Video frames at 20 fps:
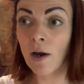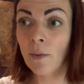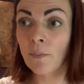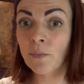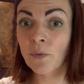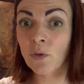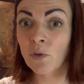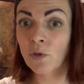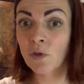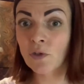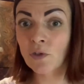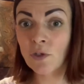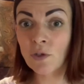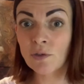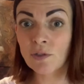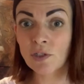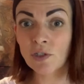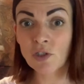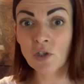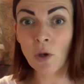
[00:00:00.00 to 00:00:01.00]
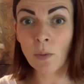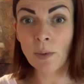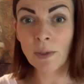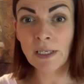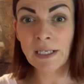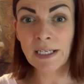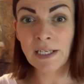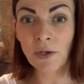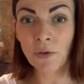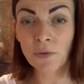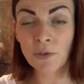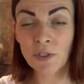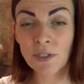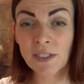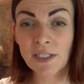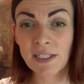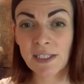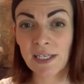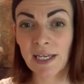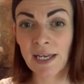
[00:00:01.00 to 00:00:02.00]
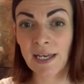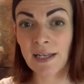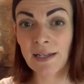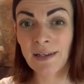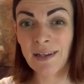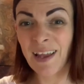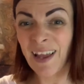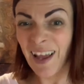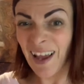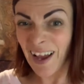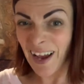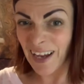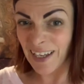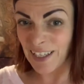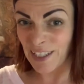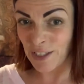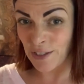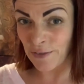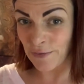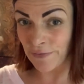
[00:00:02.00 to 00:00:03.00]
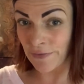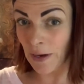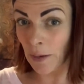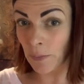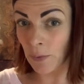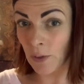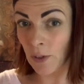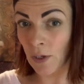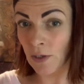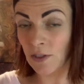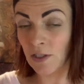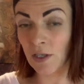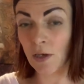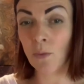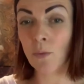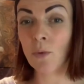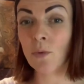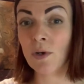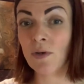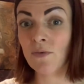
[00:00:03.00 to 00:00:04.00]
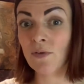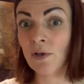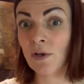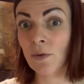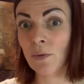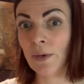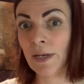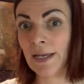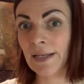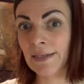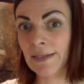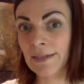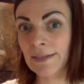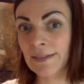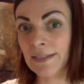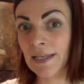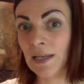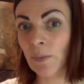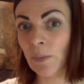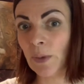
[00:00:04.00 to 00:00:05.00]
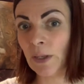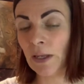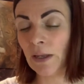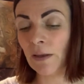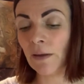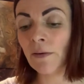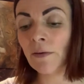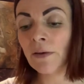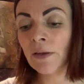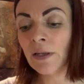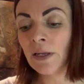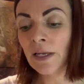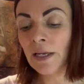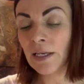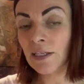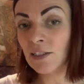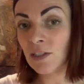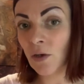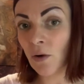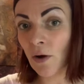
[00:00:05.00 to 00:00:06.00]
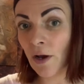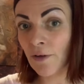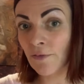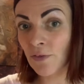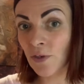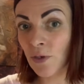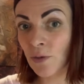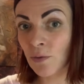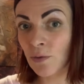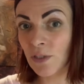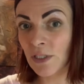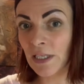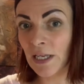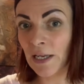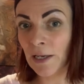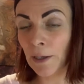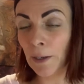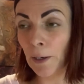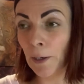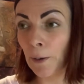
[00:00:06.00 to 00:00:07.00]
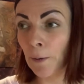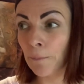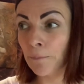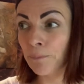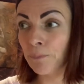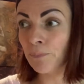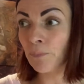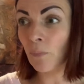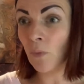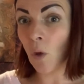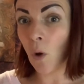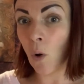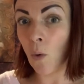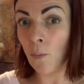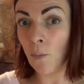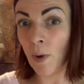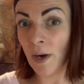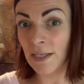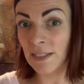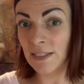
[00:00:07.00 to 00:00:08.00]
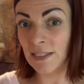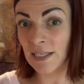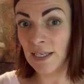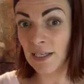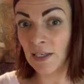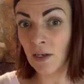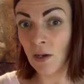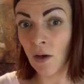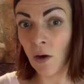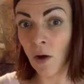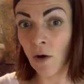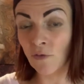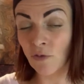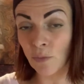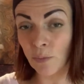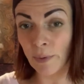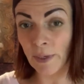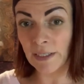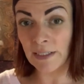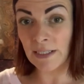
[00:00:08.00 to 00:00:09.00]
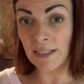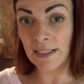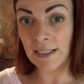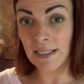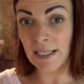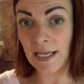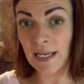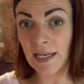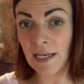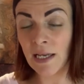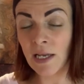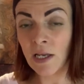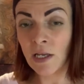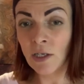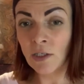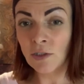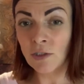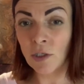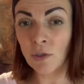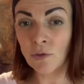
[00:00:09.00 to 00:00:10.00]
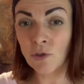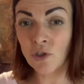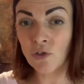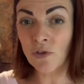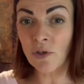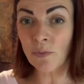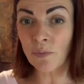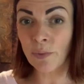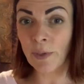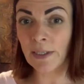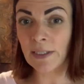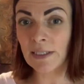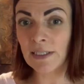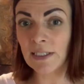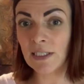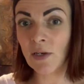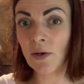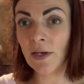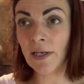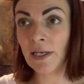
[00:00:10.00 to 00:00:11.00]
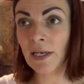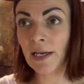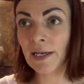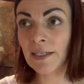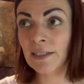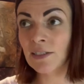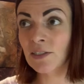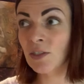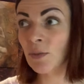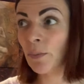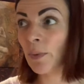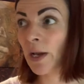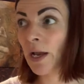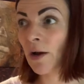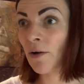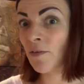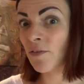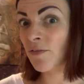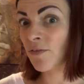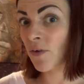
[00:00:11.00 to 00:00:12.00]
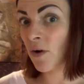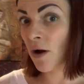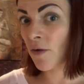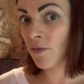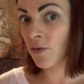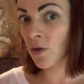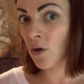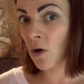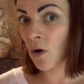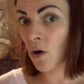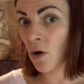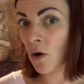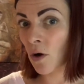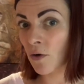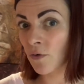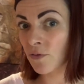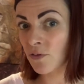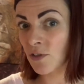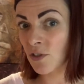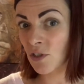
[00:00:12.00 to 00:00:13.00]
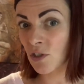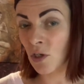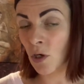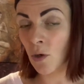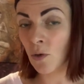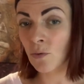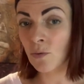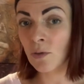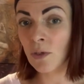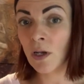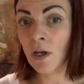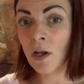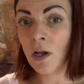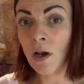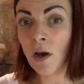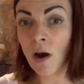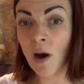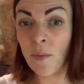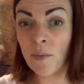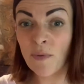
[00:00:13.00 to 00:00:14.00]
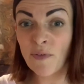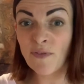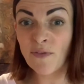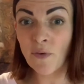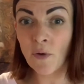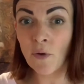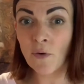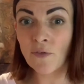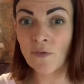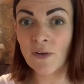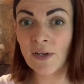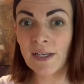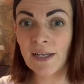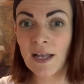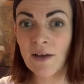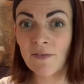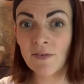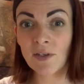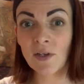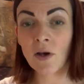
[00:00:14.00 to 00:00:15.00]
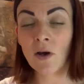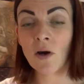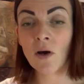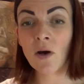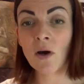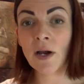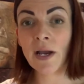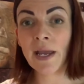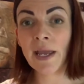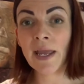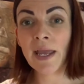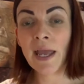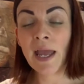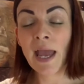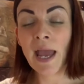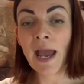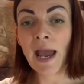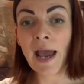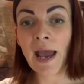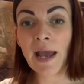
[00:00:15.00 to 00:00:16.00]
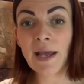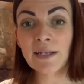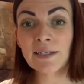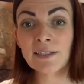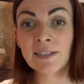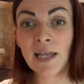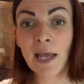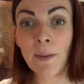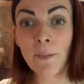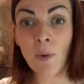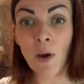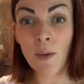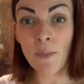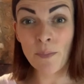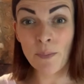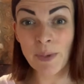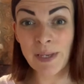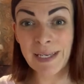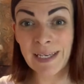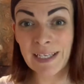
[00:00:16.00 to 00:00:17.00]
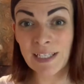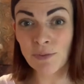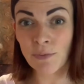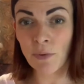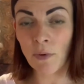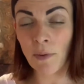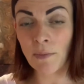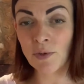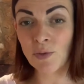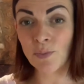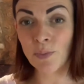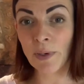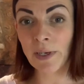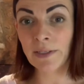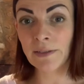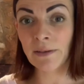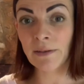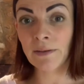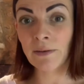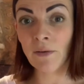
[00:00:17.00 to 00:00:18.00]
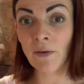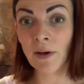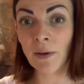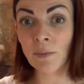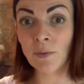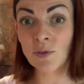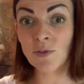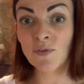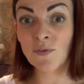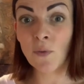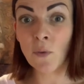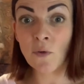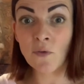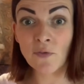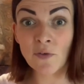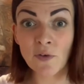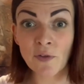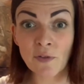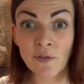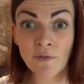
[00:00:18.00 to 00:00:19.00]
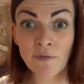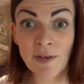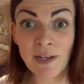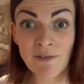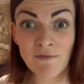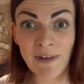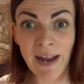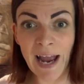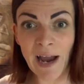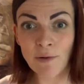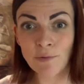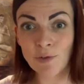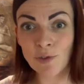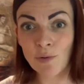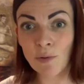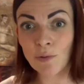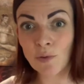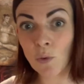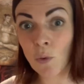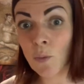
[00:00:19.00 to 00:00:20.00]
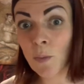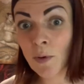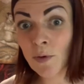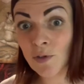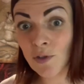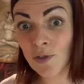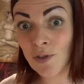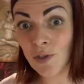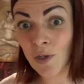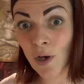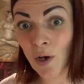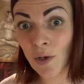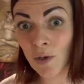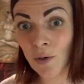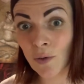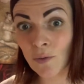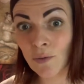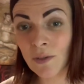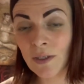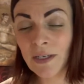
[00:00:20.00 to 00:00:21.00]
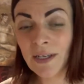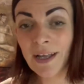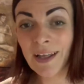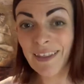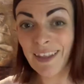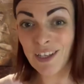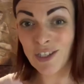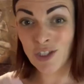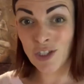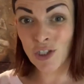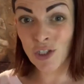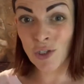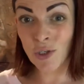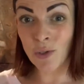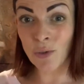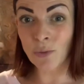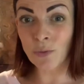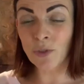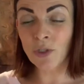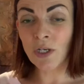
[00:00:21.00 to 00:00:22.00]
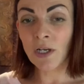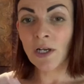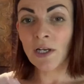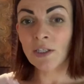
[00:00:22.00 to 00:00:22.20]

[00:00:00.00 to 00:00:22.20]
You can use it topically on the skin and it's fabulous. And I will give you a little hint and tip here, is that I've used it on my skin after pregnancy. So during pregnancy I gained about 5.5 stone. I'm 4'11" high, and at my biggest when I was pregnant I was 4'3" round, so I was almost a circle. That's huge.